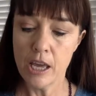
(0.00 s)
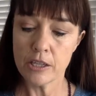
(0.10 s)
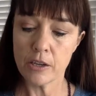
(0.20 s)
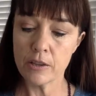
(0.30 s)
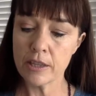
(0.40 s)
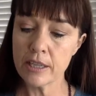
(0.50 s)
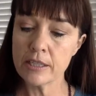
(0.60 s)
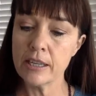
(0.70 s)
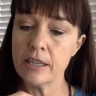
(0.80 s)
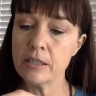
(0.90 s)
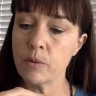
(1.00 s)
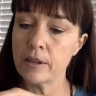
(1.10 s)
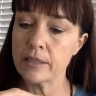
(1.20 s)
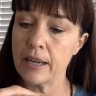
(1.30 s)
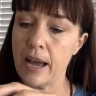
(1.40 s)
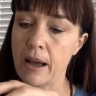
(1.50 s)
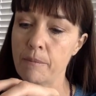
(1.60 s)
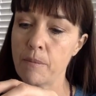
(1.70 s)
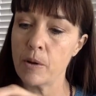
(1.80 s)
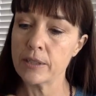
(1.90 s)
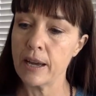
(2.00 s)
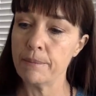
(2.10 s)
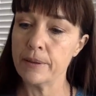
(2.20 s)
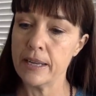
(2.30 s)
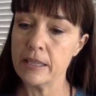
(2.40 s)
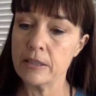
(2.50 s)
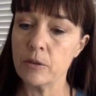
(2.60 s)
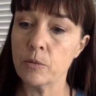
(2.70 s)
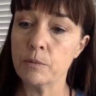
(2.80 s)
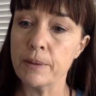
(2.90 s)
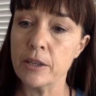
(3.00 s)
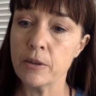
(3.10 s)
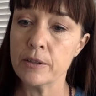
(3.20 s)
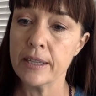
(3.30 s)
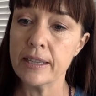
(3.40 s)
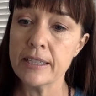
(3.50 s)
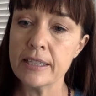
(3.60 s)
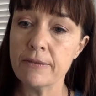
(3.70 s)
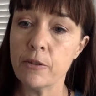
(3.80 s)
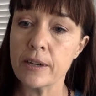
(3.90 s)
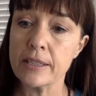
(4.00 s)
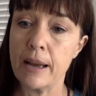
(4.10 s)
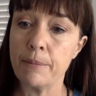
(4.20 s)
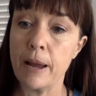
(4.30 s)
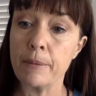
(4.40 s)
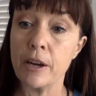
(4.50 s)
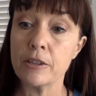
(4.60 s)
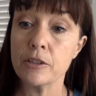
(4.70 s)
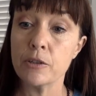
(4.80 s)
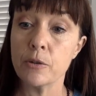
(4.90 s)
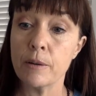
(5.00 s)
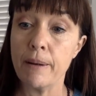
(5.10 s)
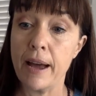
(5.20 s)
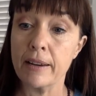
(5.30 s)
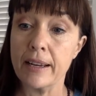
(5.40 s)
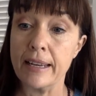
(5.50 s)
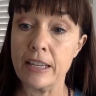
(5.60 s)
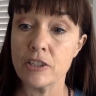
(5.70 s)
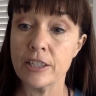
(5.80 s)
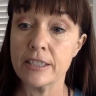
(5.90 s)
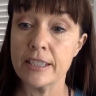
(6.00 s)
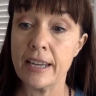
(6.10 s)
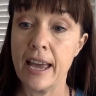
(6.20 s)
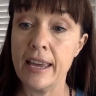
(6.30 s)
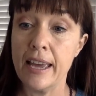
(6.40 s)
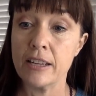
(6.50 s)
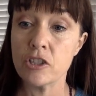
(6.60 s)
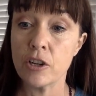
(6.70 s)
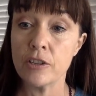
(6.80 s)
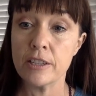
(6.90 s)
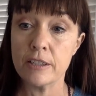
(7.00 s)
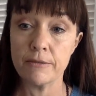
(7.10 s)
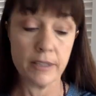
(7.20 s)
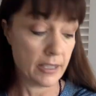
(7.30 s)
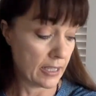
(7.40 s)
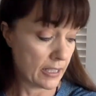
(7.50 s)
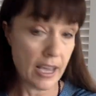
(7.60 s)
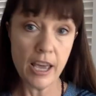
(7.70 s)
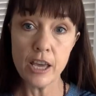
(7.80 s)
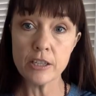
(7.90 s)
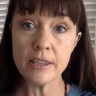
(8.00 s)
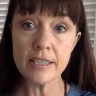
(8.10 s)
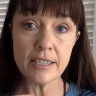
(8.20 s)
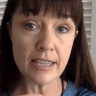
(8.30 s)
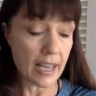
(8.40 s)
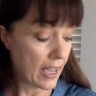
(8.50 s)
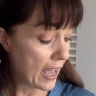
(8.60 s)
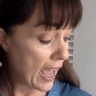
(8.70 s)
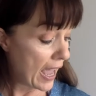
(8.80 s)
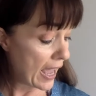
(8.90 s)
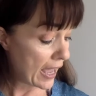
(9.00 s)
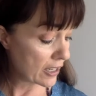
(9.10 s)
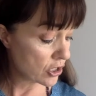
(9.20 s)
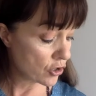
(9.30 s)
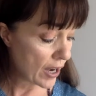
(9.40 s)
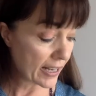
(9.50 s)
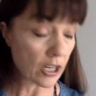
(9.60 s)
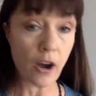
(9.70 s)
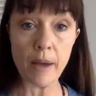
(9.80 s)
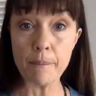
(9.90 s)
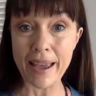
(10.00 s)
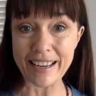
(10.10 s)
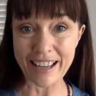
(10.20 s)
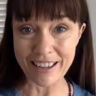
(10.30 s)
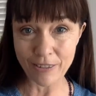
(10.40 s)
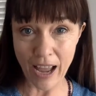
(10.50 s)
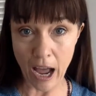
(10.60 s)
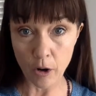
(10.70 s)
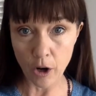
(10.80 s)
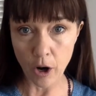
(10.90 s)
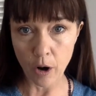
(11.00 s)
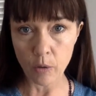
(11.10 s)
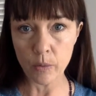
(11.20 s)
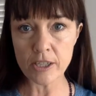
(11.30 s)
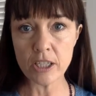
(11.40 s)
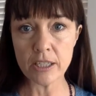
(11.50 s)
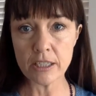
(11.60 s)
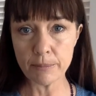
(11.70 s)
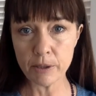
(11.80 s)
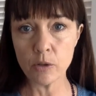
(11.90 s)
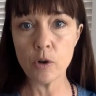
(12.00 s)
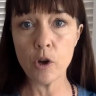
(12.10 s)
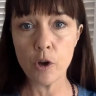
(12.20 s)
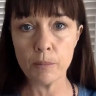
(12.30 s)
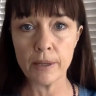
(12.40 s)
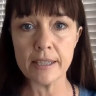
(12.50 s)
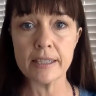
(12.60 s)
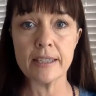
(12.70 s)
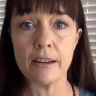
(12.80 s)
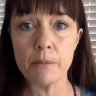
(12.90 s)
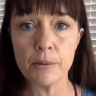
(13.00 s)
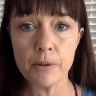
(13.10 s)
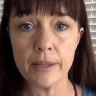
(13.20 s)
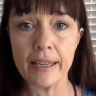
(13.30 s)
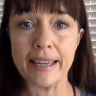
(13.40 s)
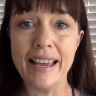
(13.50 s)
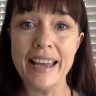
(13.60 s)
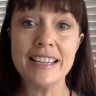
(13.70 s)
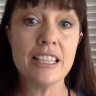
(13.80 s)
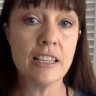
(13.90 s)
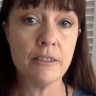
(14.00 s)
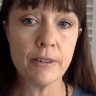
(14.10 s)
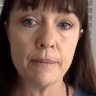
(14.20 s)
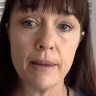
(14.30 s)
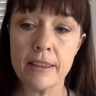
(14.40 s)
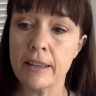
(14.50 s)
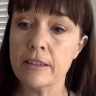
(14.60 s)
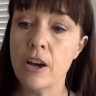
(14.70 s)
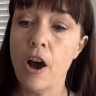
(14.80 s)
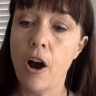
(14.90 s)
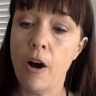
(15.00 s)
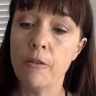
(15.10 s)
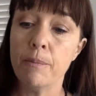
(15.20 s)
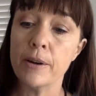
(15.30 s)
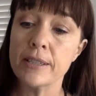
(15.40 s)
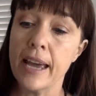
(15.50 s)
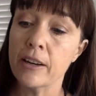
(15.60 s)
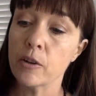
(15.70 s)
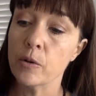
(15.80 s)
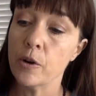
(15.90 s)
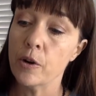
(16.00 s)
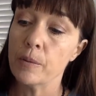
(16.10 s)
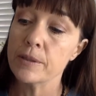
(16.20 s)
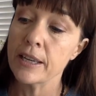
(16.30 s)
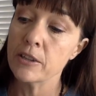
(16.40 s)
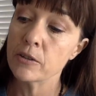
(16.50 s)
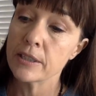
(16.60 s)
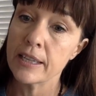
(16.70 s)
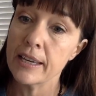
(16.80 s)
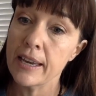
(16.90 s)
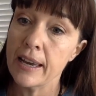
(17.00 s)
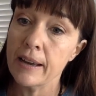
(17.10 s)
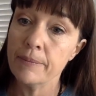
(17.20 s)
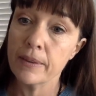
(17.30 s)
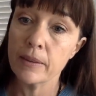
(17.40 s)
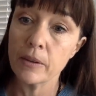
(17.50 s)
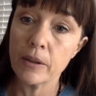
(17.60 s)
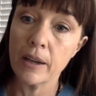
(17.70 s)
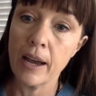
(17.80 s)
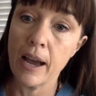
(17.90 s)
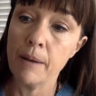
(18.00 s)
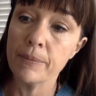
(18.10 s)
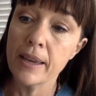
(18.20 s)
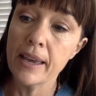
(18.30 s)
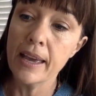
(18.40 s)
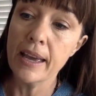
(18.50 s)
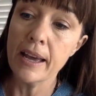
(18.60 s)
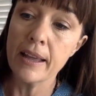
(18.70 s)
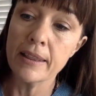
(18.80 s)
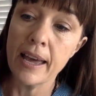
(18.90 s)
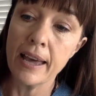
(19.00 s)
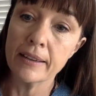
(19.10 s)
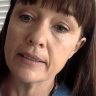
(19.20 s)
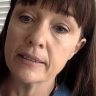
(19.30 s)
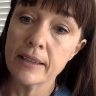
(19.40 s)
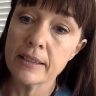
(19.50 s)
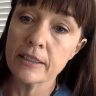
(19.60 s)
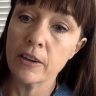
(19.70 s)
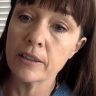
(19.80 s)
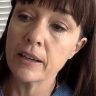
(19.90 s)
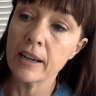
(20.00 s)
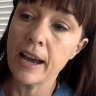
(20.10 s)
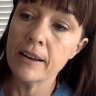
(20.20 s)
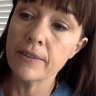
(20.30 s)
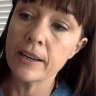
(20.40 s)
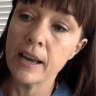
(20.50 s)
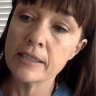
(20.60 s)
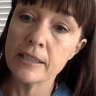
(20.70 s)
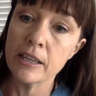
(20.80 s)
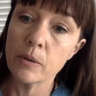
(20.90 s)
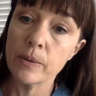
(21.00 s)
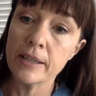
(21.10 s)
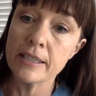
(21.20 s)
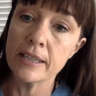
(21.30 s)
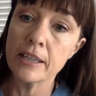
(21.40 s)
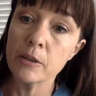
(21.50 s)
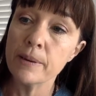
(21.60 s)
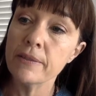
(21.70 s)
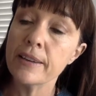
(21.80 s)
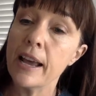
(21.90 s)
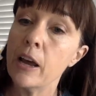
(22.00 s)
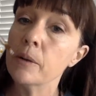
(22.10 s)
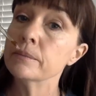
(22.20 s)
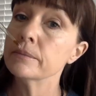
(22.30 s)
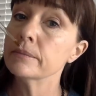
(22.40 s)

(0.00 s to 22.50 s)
So this is what most companies would be using. This is, for example, I'm going to talk about calendula today and show you the differences. So this is an extract made out of alcohol, which is a typical herbalist therapeutic delivery method of botanical herbs. And you'll see here that it's got kind of a nice liquid. There's a little bit of yellow.